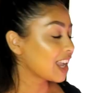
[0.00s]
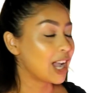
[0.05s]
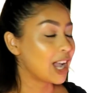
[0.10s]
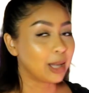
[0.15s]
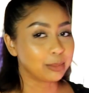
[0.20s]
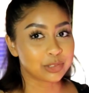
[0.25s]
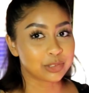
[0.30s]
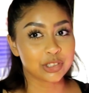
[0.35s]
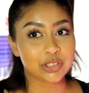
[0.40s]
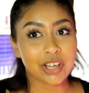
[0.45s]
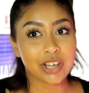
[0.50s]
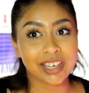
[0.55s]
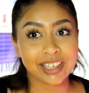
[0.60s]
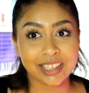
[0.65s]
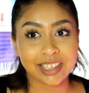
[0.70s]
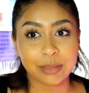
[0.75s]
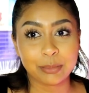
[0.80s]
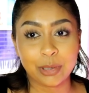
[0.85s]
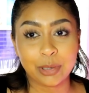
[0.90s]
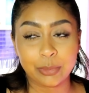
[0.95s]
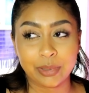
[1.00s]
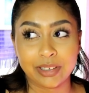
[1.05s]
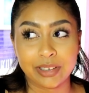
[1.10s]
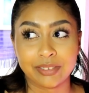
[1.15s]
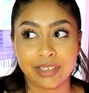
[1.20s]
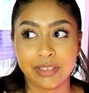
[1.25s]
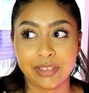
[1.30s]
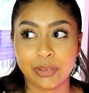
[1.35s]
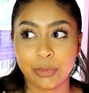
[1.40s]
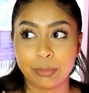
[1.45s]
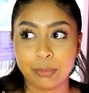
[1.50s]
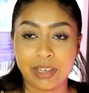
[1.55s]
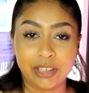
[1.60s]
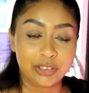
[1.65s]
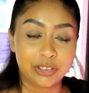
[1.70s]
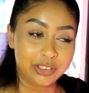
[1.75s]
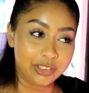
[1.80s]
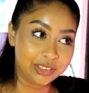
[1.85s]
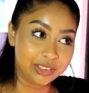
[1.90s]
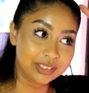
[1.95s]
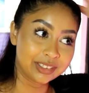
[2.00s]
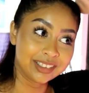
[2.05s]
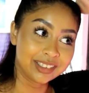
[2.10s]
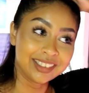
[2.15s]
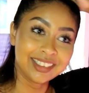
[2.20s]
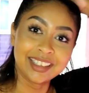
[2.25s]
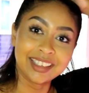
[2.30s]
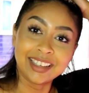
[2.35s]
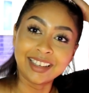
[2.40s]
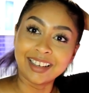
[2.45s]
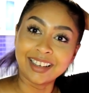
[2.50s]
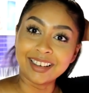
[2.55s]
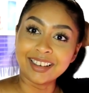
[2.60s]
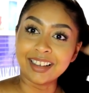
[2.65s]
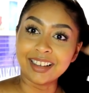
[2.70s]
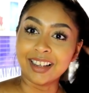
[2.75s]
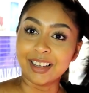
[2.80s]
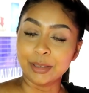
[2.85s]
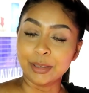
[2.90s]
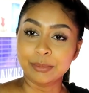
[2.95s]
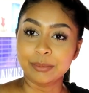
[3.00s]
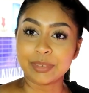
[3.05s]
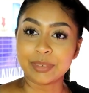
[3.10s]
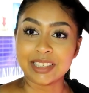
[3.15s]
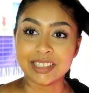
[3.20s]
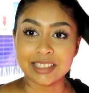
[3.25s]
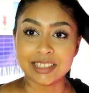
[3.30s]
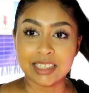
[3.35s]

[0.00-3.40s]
I'm just trying to get my way around the menu because